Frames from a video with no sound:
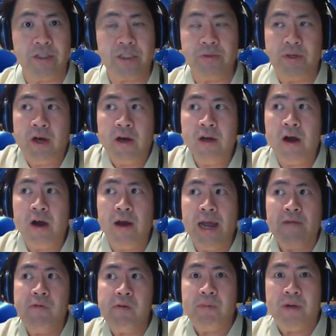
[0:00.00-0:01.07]
So in Hong Kong,
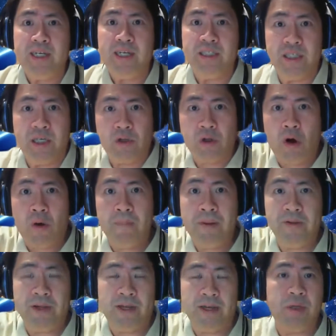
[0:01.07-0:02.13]
everybody is in a tall
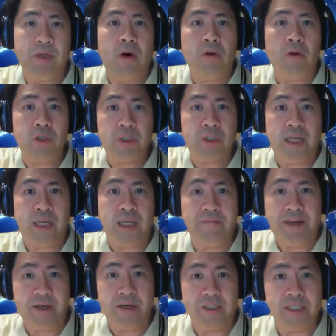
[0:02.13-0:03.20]
building. We all use
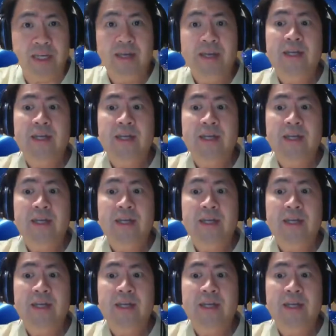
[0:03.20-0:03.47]
elevators.